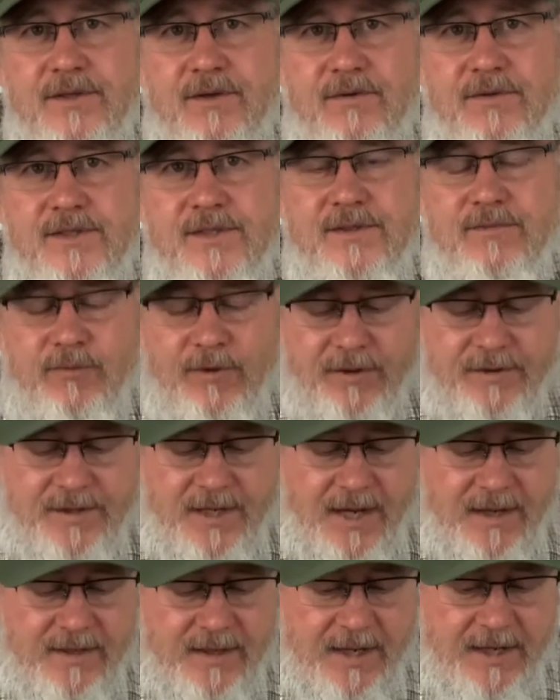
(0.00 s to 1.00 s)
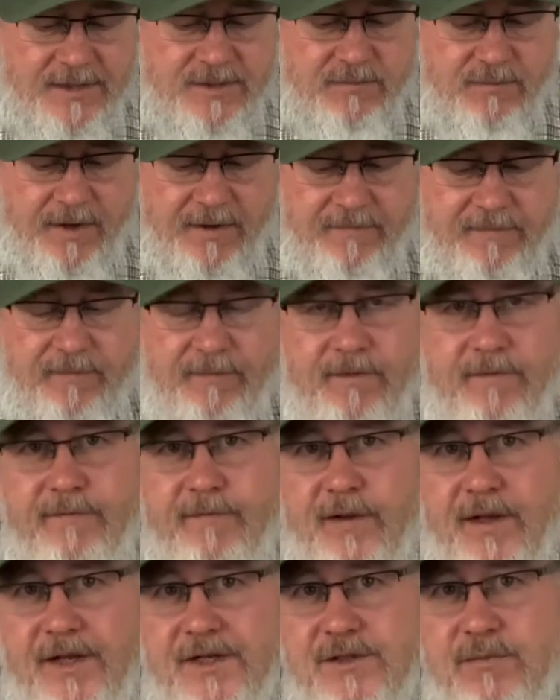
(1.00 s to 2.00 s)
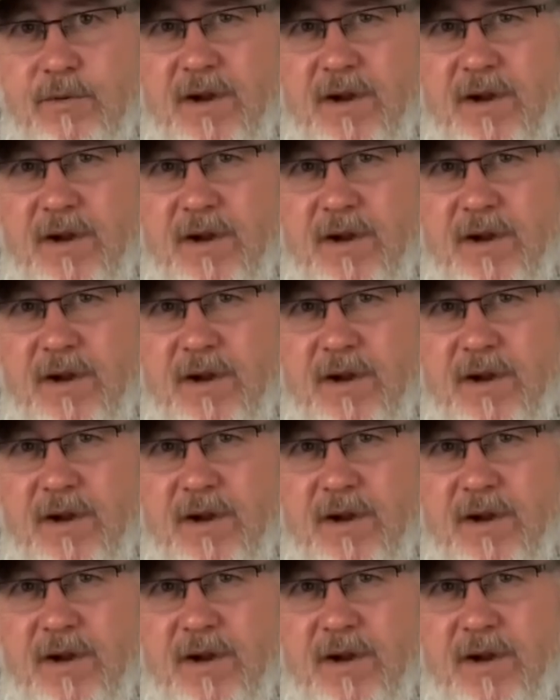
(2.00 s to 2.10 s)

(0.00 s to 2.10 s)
So we were 10 days away from the finish,